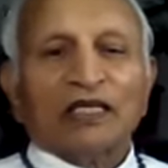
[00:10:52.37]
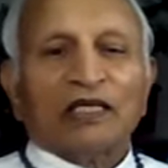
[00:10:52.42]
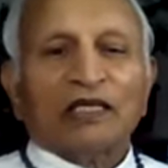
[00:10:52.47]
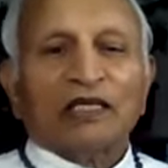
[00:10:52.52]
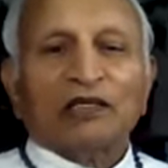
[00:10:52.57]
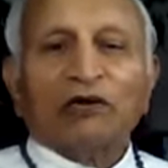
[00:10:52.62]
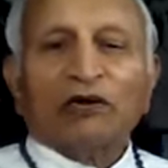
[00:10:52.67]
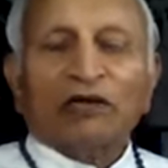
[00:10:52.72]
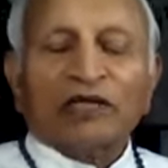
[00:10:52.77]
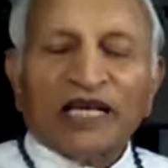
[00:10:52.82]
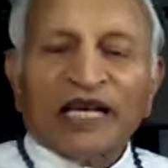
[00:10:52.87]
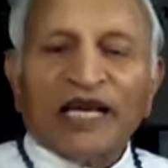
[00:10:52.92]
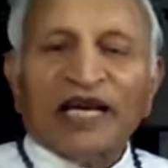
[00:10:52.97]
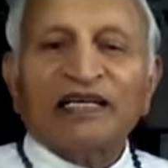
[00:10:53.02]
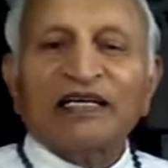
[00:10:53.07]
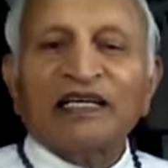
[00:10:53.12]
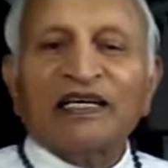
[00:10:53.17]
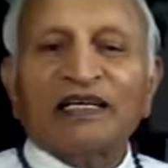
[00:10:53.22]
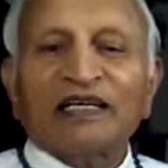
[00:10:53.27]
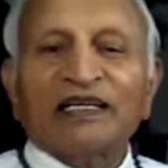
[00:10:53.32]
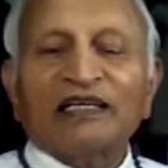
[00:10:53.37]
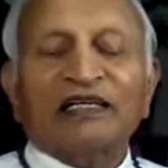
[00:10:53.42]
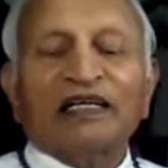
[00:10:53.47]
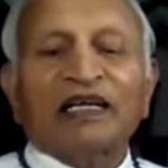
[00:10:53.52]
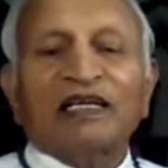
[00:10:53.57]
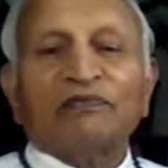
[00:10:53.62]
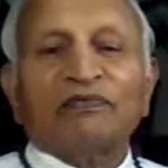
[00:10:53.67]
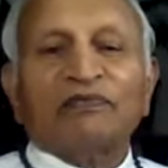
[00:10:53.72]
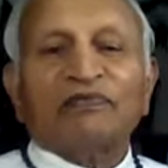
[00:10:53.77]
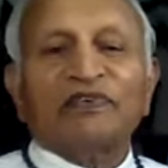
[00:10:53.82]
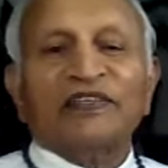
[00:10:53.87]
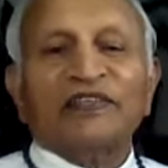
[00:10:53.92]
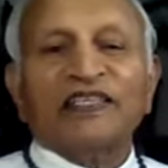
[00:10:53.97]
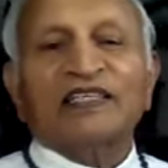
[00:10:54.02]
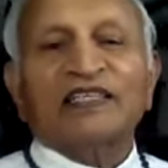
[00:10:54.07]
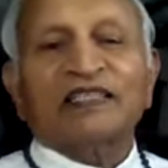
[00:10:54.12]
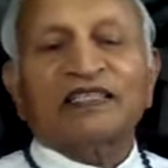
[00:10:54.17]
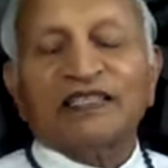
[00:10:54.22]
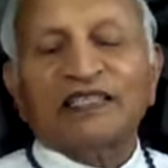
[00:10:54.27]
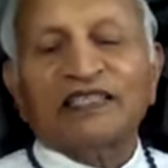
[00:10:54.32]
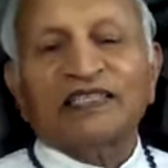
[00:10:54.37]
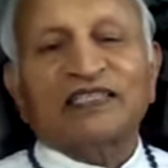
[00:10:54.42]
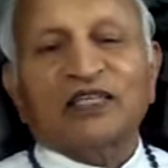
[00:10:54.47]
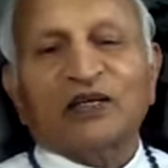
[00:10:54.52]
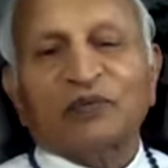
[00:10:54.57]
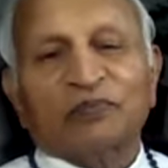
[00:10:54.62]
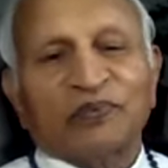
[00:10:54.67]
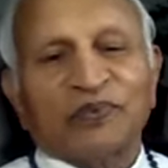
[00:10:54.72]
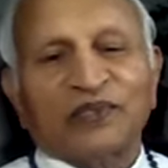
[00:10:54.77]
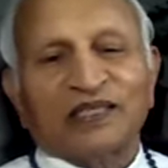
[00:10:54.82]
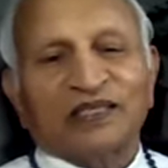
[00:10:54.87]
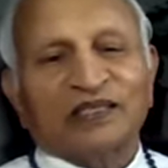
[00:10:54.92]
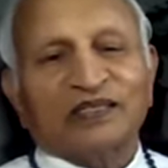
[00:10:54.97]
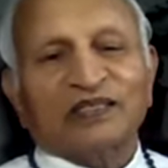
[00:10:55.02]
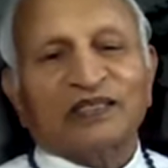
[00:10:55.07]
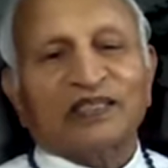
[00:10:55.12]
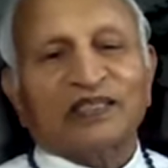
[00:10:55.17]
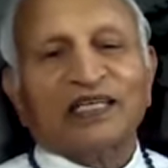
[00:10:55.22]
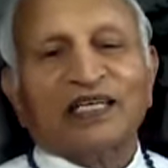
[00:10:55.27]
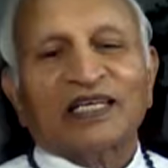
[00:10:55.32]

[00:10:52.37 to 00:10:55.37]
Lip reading: Your anger and fear disappears.